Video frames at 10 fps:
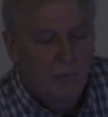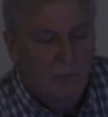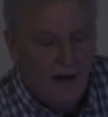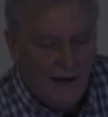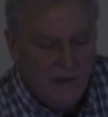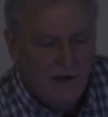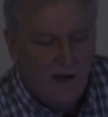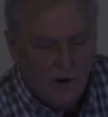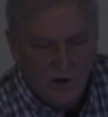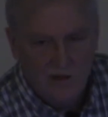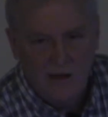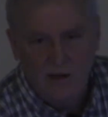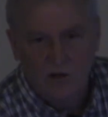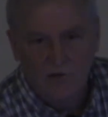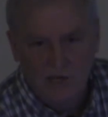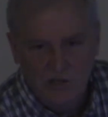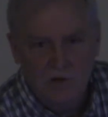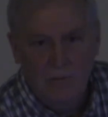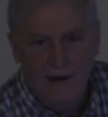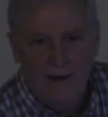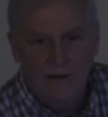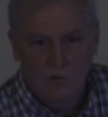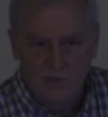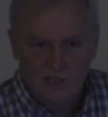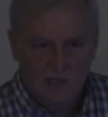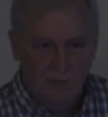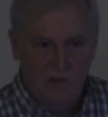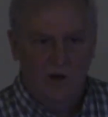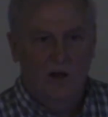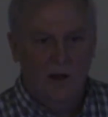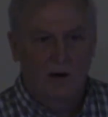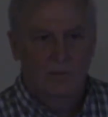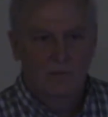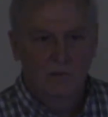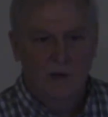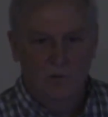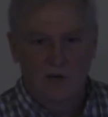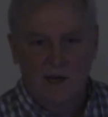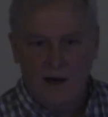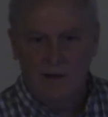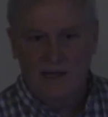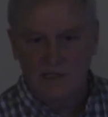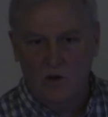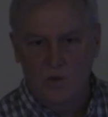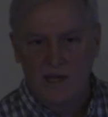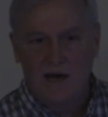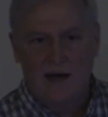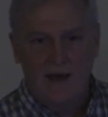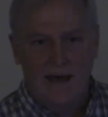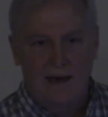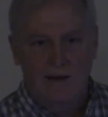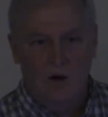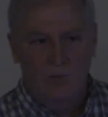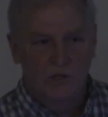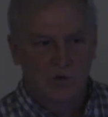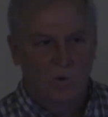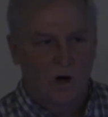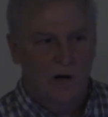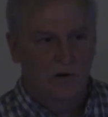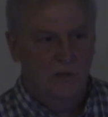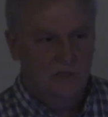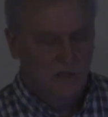by the area in that elevation band, and then we summed it all up. And that's how we got at how much water these